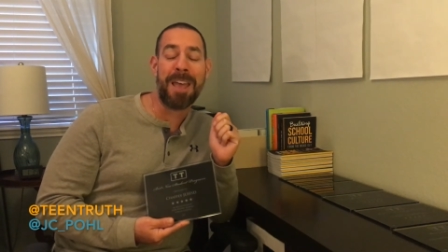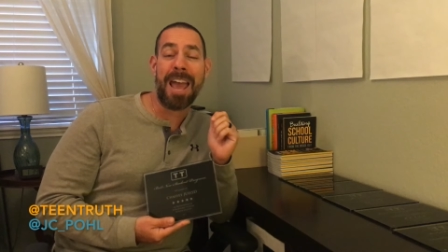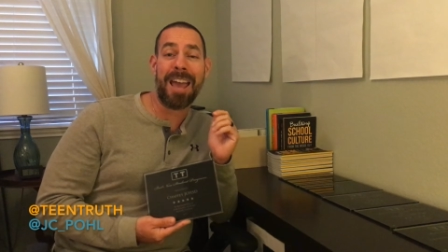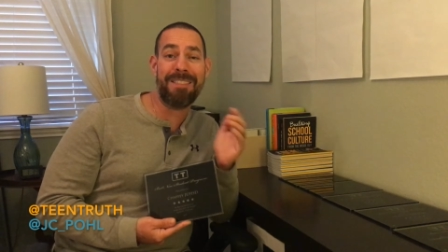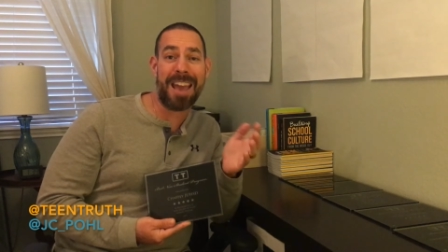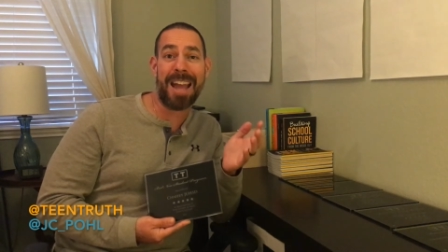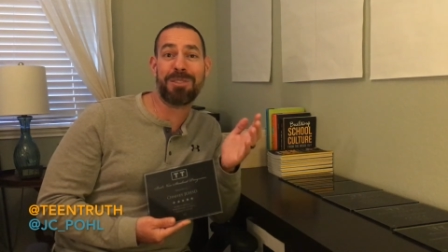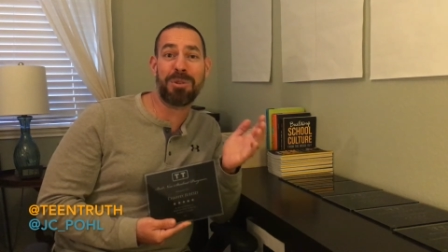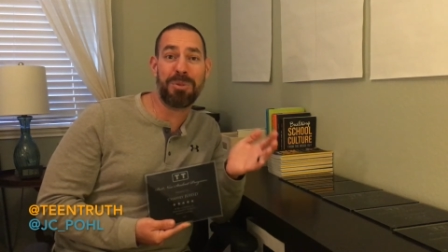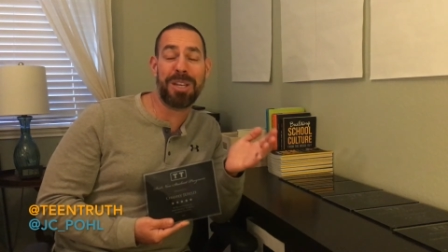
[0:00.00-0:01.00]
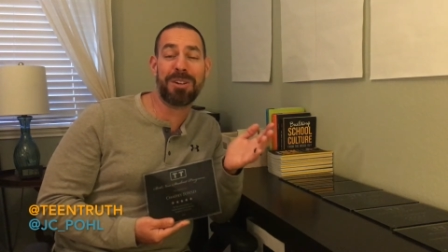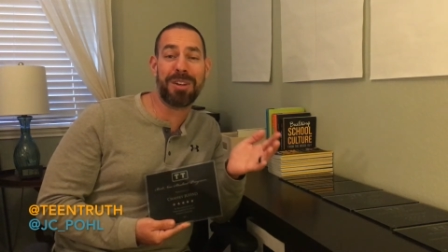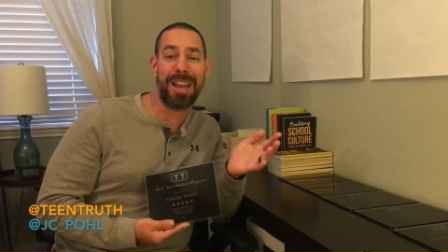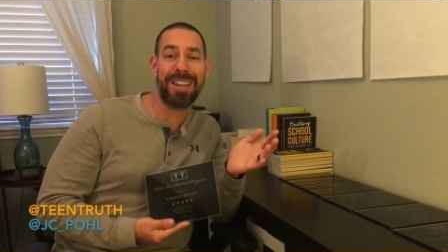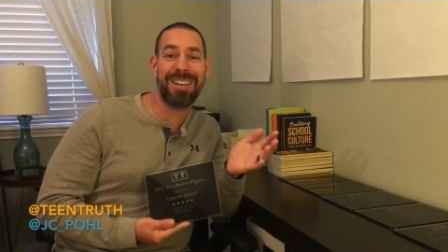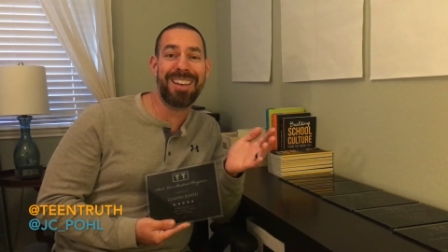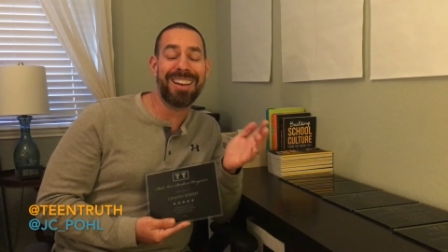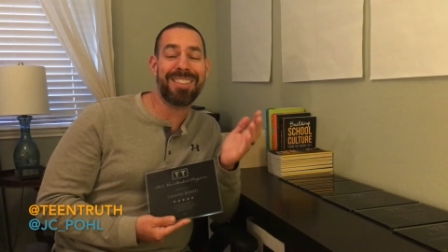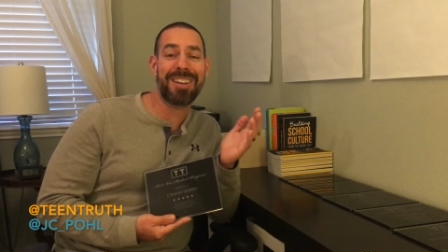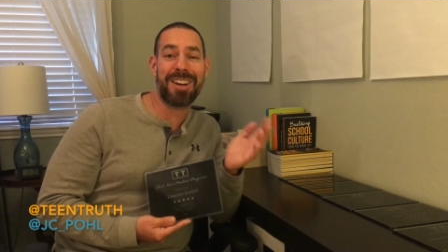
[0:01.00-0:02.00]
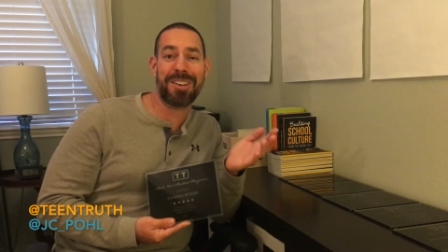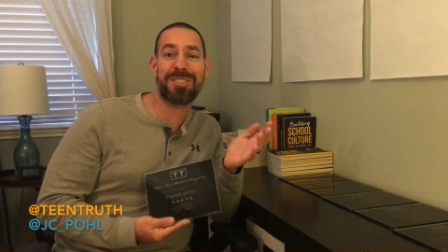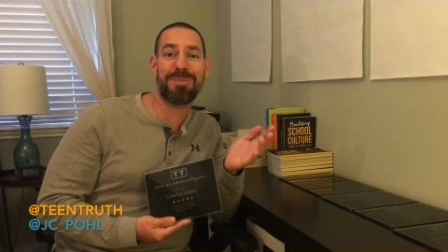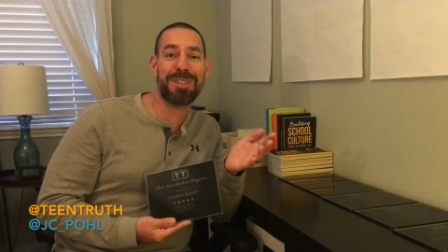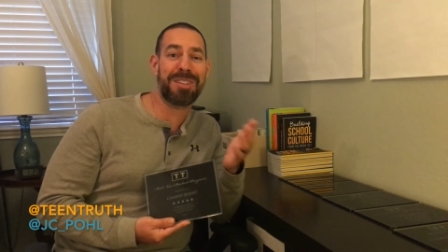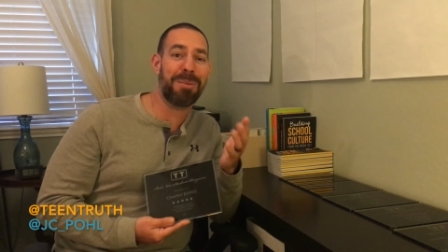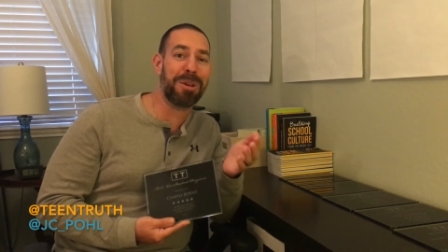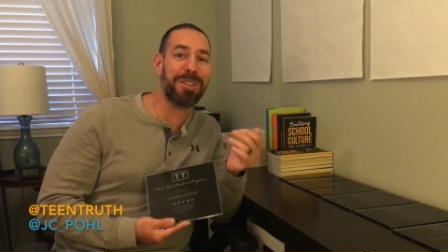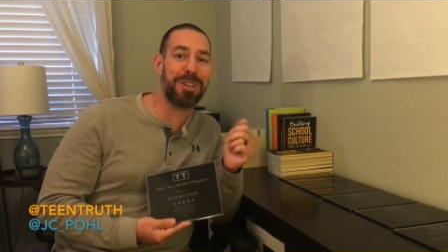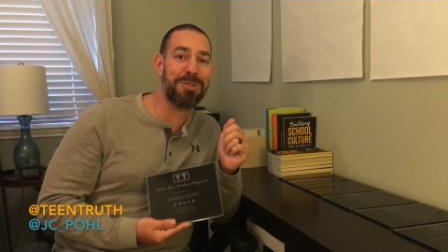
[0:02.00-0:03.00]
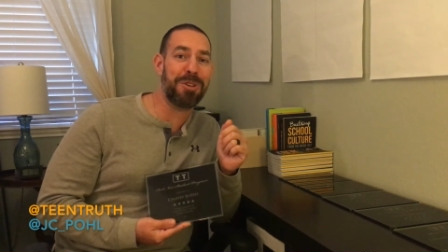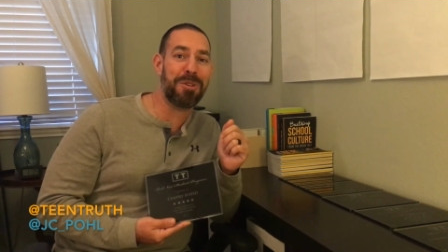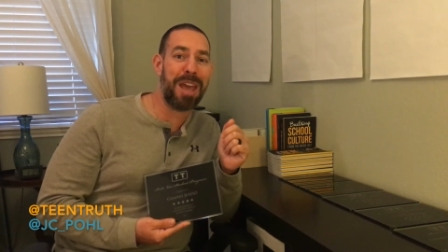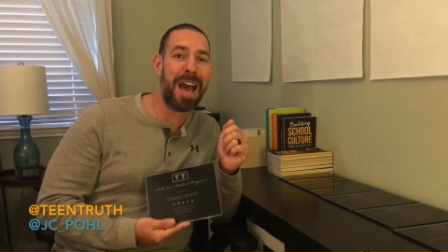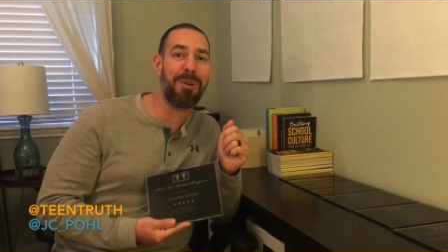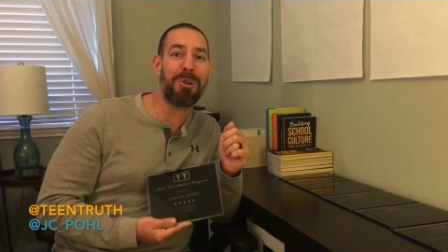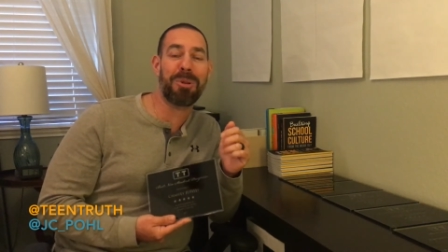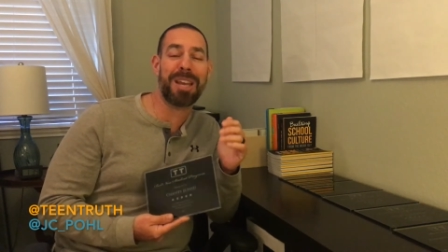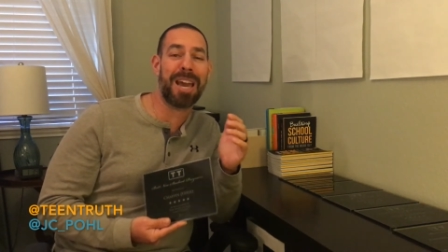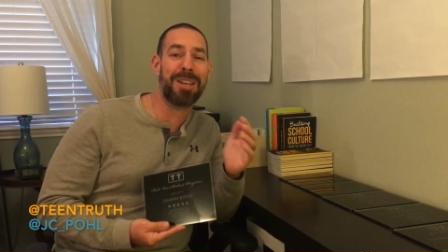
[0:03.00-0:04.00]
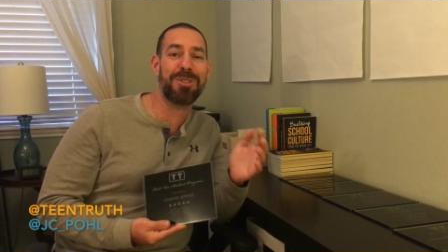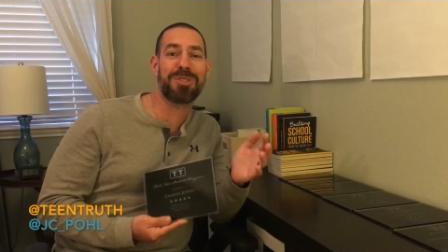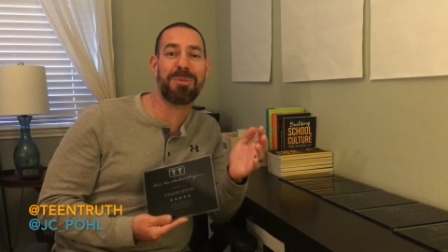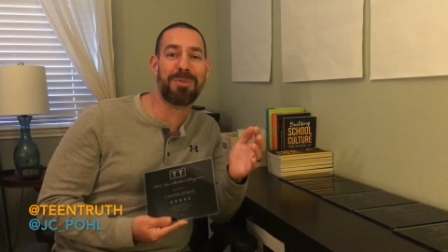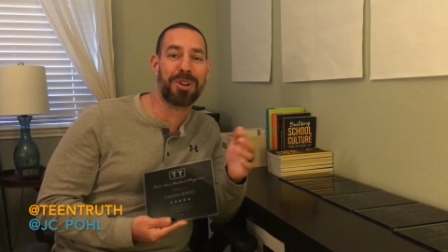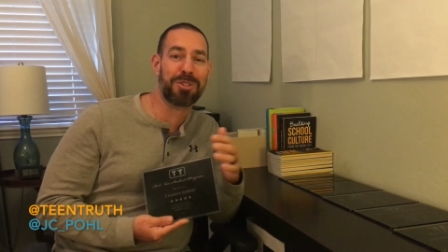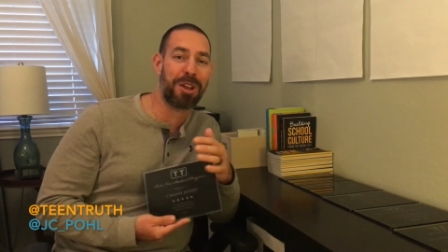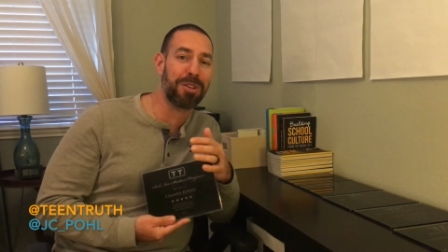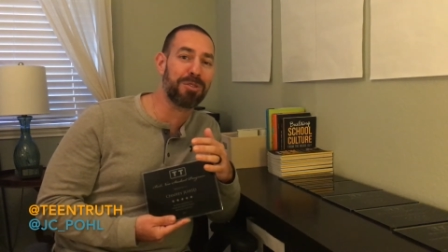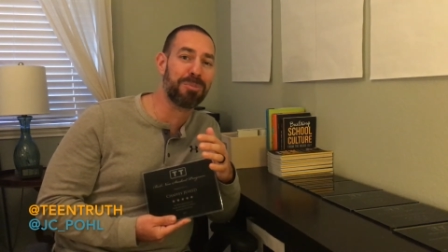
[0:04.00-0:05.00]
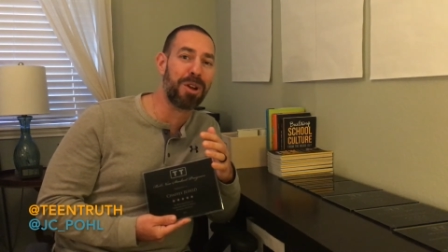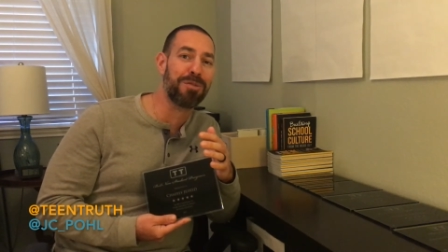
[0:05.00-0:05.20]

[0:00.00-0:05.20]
And that's when we created the custom assembly that you know now, where we kind of use some of our trailers from our